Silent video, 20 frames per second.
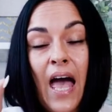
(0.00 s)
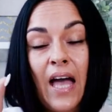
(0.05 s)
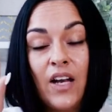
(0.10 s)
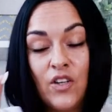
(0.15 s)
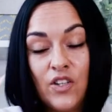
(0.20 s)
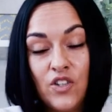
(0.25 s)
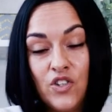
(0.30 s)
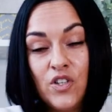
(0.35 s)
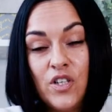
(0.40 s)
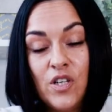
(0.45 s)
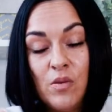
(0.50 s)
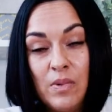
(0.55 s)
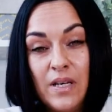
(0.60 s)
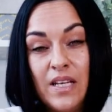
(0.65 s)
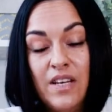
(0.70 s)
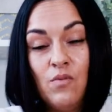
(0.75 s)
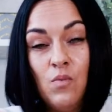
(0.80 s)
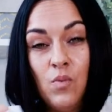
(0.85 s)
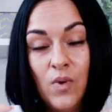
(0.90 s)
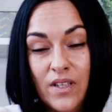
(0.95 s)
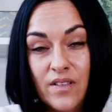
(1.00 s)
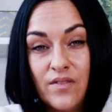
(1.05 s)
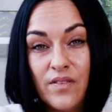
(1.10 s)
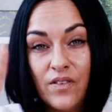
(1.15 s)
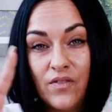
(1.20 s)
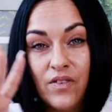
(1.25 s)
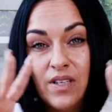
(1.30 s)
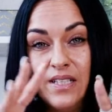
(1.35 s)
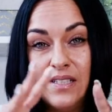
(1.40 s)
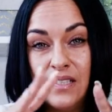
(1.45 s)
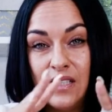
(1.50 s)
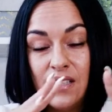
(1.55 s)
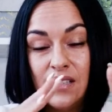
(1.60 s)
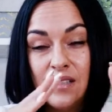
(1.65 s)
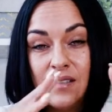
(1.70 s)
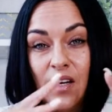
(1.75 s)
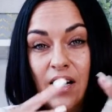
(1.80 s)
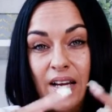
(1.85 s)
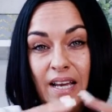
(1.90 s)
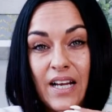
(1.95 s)
And I truly believe one of the
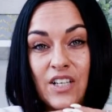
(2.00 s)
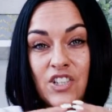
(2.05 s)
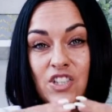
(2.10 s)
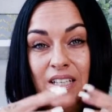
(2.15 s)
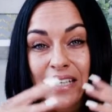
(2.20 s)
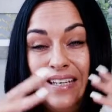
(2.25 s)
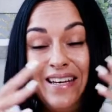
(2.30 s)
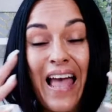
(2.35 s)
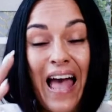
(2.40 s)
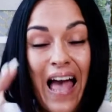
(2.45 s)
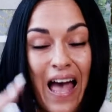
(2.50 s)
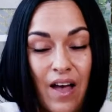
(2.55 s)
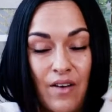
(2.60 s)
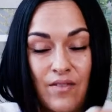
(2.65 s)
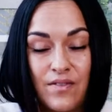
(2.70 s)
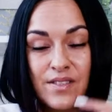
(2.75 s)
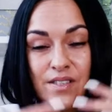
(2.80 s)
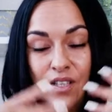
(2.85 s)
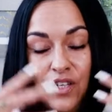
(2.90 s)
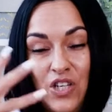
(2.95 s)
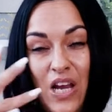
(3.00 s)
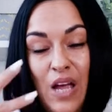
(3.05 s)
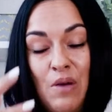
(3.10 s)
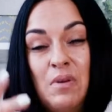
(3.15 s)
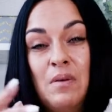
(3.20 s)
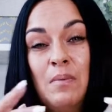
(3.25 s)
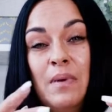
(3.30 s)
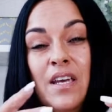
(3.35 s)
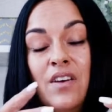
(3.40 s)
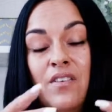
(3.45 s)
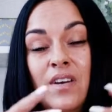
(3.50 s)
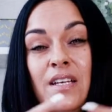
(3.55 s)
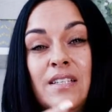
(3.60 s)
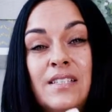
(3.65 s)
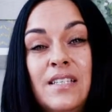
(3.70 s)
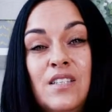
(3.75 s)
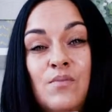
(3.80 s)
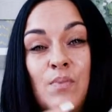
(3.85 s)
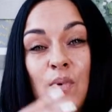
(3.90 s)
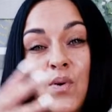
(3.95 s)
reasons I actually have such happy
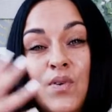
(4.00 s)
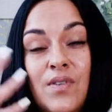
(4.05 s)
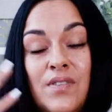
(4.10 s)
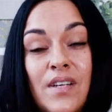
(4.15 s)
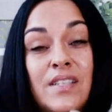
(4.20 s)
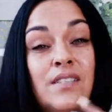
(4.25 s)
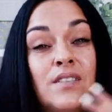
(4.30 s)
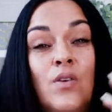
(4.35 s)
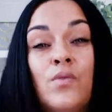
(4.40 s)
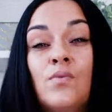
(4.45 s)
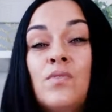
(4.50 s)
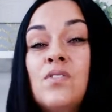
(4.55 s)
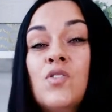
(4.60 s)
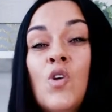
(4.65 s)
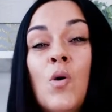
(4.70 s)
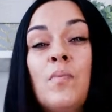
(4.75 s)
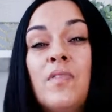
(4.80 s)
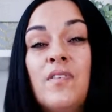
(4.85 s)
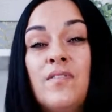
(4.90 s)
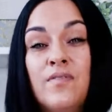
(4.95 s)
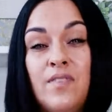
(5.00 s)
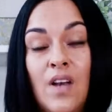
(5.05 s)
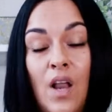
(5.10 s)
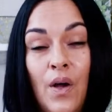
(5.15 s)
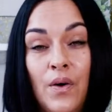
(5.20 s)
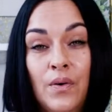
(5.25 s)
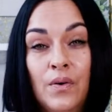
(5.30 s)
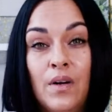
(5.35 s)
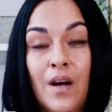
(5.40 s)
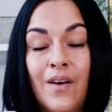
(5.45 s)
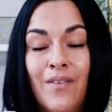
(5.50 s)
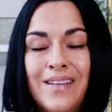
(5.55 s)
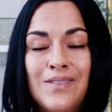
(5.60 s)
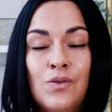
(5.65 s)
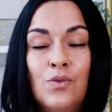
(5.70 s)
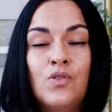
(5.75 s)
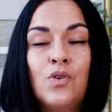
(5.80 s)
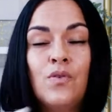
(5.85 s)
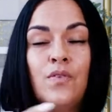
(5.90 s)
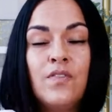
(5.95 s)
periods is because I don't stop the flow. All right, it's
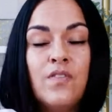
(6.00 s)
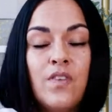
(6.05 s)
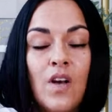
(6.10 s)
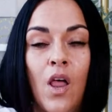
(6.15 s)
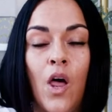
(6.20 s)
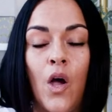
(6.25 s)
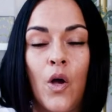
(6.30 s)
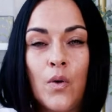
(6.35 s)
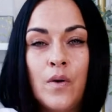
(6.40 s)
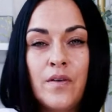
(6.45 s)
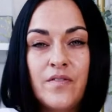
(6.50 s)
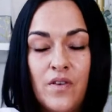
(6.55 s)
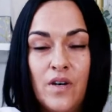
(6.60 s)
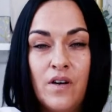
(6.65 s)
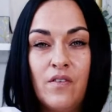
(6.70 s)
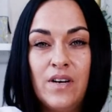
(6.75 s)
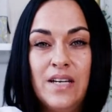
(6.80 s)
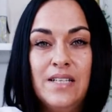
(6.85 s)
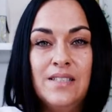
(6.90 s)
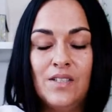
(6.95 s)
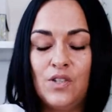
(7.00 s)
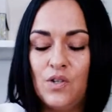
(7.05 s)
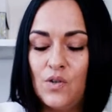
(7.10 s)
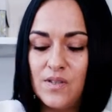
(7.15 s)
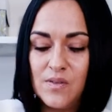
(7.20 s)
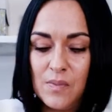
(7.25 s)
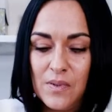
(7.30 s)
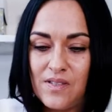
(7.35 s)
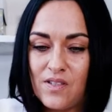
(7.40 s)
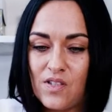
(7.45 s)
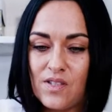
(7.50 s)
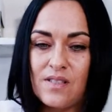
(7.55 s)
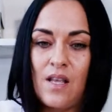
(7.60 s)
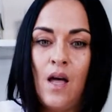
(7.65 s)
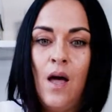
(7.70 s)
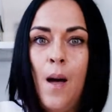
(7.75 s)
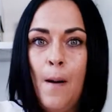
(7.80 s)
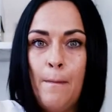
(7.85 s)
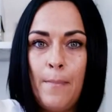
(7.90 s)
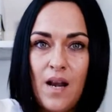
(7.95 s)
called your flow for a reason. You're not supposed to just
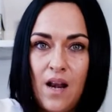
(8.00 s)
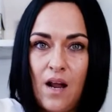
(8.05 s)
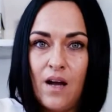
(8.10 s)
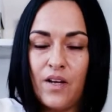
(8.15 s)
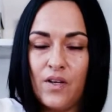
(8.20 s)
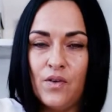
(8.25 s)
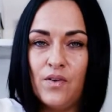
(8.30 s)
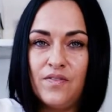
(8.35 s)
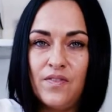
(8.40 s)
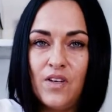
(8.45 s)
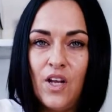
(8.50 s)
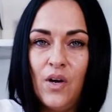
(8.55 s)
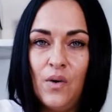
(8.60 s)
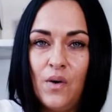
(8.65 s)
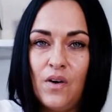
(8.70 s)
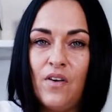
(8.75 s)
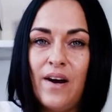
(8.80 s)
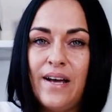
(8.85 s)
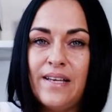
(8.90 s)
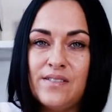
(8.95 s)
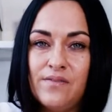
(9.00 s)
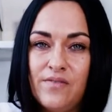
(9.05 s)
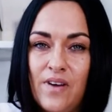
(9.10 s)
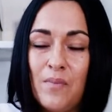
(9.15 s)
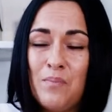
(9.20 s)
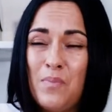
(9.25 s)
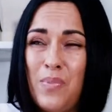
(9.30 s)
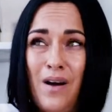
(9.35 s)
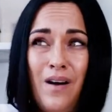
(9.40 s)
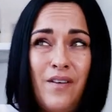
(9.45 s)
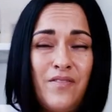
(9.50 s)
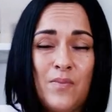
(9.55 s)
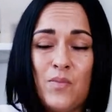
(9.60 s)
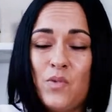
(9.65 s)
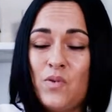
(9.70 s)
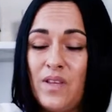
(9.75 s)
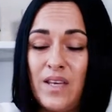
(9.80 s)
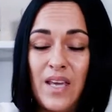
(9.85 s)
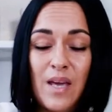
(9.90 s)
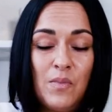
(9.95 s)
plug your flow, all right? So apart
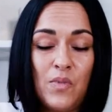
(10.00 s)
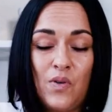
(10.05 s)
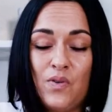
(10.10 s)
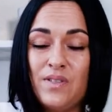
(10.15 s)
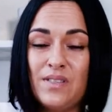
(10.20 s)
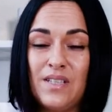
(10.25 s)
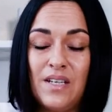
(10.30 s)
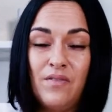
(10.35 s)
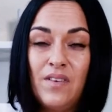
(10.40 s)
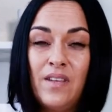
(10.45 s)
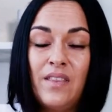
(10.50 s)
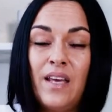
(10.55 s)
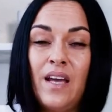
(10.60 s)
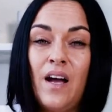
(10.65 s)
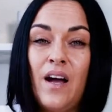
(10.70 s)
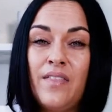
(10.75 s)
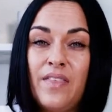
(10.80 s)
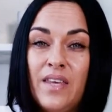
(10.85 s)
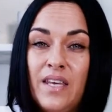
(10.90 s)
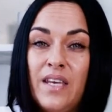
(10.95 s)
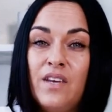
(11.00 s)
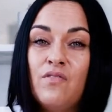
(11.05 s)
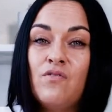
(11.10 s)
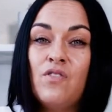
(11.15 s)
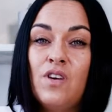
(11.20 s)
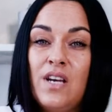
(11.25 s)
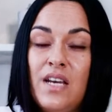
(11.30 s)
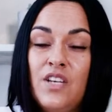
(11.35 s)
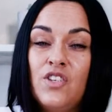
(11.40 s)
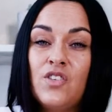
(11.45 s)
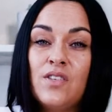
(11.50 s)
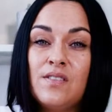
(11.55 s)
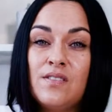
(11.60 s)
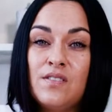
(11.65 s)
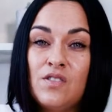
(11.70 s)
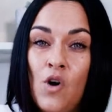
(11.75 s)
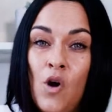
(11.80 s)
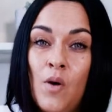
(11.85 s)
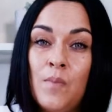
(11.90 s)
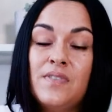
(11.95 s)
from all the chemicals and everything, I think it really just
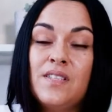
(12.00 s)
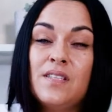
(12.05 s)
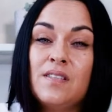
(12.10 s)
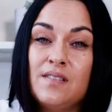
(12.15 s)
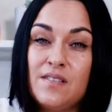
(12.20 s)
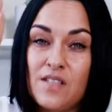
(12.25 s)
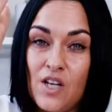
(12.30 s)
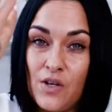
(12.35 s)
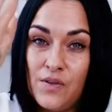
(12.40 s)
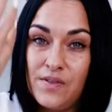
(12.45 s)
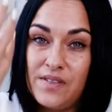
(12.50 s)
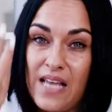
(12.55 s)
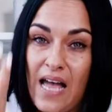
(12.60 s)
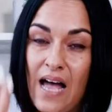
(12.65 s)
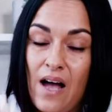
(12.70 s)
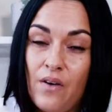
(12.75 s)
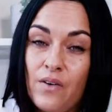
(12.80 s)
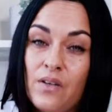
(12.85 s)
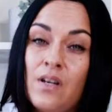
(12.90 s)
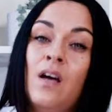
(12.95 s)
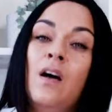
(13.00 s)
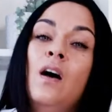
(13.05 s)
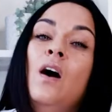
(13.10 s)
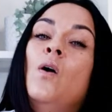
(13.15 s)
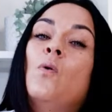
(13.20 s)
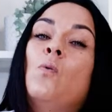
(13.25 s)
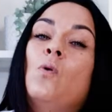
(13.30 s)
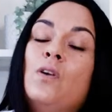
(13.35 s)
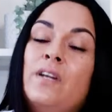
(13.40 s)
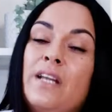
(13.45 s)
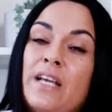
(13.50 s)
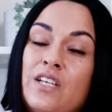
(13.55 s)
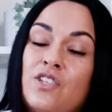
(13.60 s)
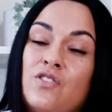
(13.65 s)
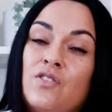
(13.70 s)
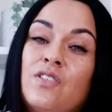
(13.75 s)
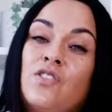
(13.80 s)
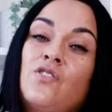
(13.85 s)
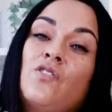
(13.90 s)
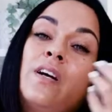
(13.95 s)
stops and slows down what
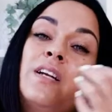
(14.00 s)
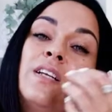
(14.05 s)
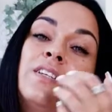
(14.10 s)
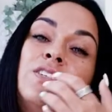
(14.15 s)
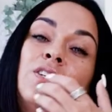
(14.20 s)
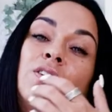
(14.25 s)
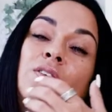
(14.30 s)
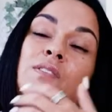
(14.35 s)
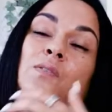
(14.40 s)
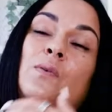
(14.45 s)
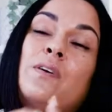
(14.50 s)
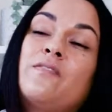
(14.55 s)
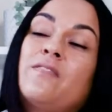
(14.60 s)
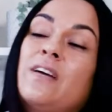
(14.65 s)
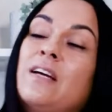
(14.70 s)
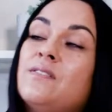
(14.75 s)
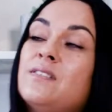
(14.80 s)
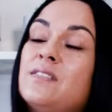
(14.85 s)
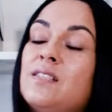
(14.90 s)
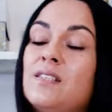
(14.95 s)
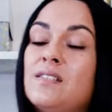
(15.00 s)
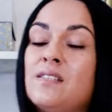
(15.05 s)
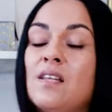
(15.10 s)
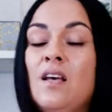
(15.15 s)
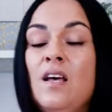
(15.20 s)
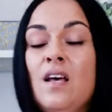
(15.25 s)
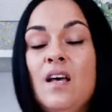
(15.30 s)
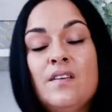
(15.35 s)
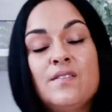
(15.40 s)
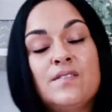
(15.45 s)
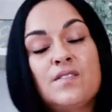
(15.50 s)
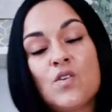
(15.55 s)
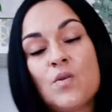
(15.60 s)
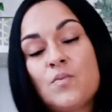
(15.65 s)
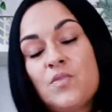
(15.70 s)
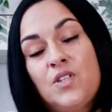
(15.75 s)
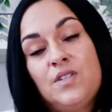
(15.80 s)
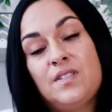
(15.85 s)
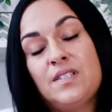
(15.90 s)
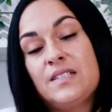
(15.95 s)
nature is trying to do. So I found since
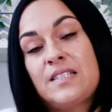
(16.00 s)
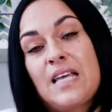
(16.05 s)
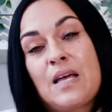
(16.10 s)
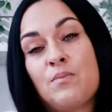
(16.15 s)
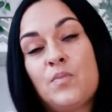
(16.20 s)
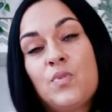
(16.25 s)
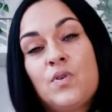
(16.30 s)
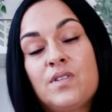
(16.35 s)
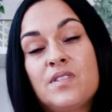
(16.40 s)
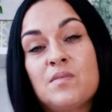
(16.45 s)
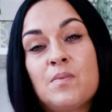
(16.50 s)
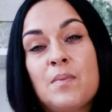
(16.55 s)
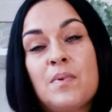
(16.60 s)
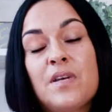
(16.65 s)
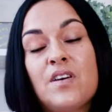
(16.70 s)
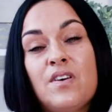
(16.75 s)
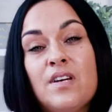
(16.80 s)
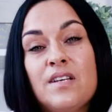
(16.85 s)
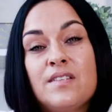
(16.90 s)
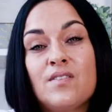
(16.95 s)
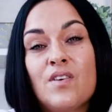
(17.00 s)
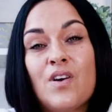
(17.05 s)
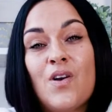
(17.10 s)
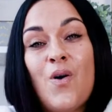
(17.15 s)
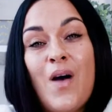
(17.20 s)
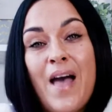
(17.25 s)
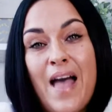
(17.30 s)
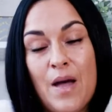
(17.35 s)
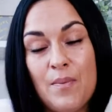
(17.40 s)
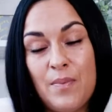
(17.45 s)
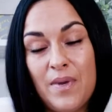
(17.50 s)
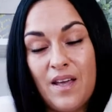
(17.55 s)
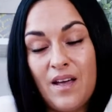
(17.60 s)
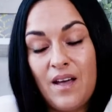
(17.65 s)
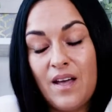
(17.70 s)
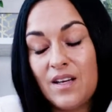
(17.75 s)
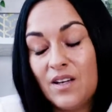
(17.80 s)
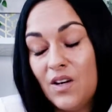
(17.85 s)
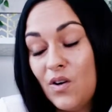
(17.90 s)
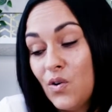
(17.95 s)
stopped using tampons, my periods are a lot
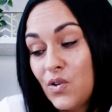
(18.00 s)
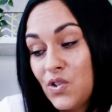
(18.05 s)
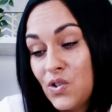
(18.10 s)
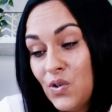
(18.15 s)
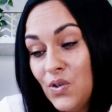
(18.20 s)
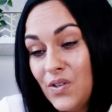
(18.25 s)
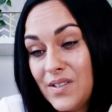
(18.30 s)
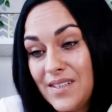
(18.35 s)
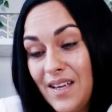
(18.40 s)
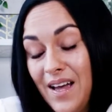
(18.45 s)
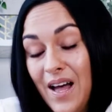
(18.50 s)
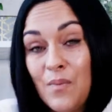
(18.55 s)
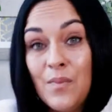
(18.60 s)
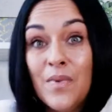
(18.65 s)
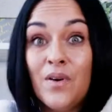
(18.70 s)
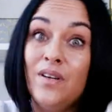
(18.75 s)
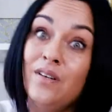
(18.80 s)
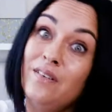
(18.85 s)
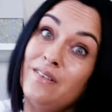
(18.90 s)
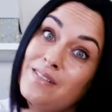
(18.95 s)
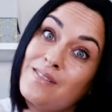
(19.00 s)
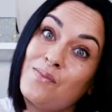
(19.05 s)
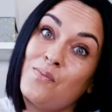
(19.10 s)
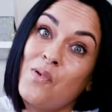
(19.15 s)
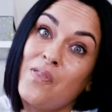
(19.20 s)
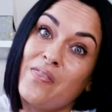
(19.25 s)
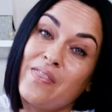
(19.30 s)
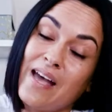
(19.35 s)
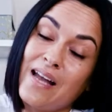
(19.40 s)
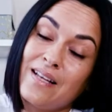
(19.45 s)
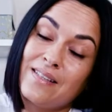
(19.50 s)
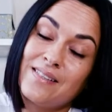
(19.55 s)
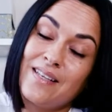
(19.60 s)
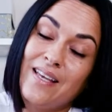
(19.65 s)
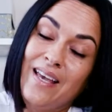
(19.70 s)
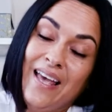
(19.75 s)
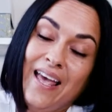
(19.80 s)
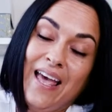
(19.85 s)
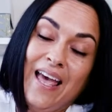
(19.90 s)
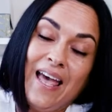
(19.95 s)
happier and a lot shorter. And well, who doesn't want that?
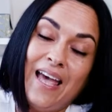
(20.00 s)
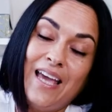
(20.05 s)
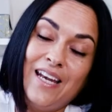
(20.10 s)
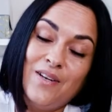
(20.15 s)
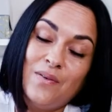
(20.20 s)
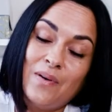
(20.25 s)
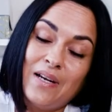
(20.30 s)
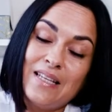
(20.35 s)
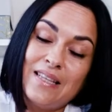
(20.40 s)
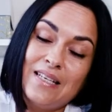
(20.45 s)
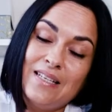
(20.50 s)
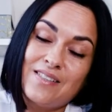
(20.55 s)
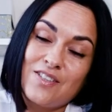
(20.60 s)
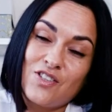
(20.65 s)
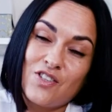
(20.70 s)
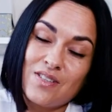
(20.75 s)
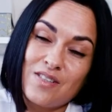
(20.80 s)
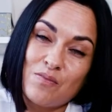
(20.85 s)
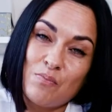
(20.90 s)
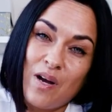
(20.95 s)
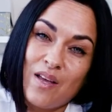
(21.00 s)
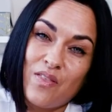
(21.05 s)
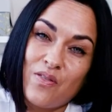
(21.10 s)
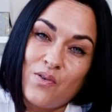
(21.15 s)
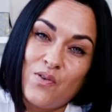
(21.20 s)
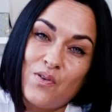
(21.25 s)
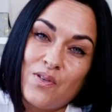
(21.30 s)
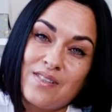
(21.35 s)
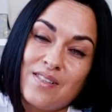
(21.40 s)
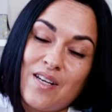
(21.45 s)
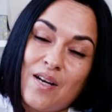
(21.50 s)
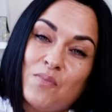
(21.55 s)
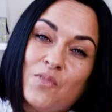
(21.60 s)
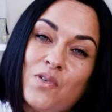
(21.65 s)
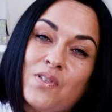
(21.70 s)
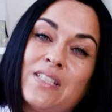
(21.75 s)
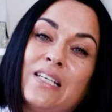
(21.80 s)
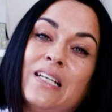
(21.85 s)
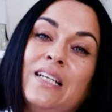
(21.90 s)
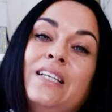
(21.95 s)
Anyway, these are just my thoughts. I'm
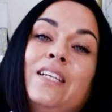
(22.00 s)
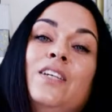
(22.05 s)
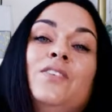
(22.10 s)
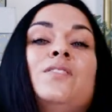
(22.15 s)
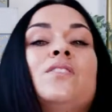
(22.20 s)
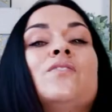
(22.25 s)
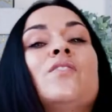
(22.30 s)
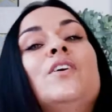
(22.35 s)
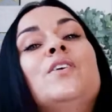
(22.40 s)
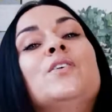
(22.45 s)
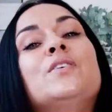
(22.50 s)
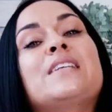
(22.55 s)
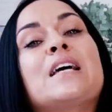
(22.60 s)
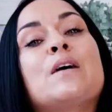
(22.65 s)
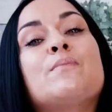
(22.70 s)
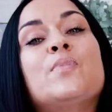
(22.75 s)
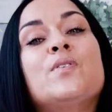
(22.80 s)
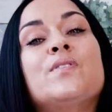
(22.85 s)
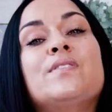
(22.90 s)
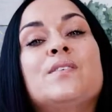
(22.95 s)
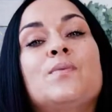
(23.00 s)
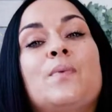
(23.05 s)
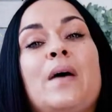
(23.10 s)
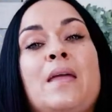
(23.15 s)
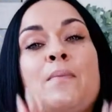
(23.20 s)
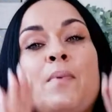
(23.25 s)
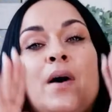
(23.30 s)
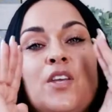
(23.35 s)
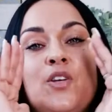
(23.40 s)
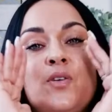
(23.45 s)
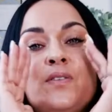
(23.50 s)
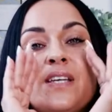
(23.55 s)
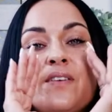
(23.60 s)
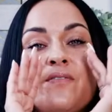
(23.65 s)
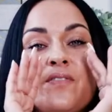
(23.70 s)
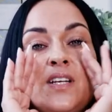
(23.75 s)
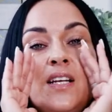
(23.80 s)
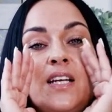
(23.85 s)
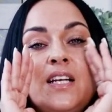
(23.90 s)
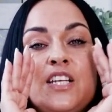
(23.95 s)
not telling you to throw your tampons away, but you
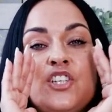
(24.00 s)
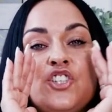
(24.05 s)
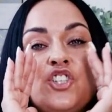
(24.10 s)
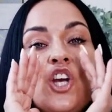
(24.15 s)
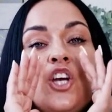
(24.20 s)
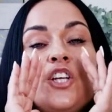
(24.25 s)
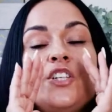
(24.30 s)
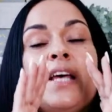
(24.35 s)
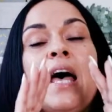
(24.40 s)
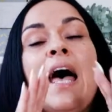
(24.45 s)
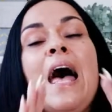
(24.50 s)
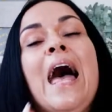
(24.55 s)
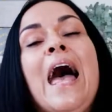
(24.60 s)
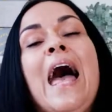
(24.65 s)
definitely should.